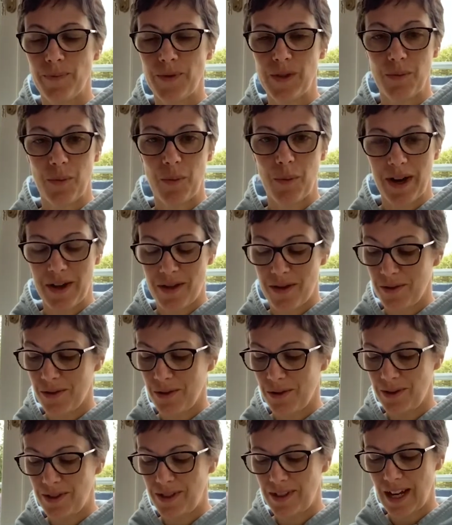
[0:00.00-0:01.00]
some of my
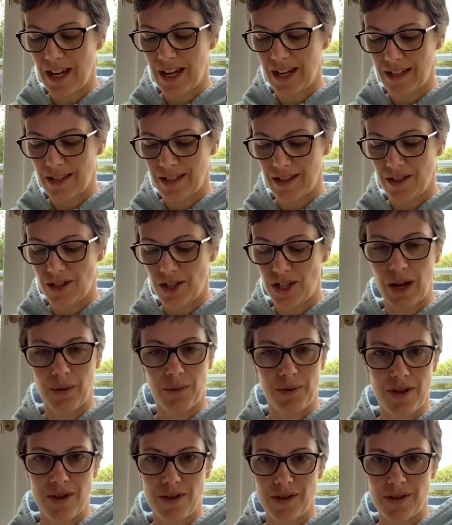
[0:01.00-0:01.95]
thoughts and share with you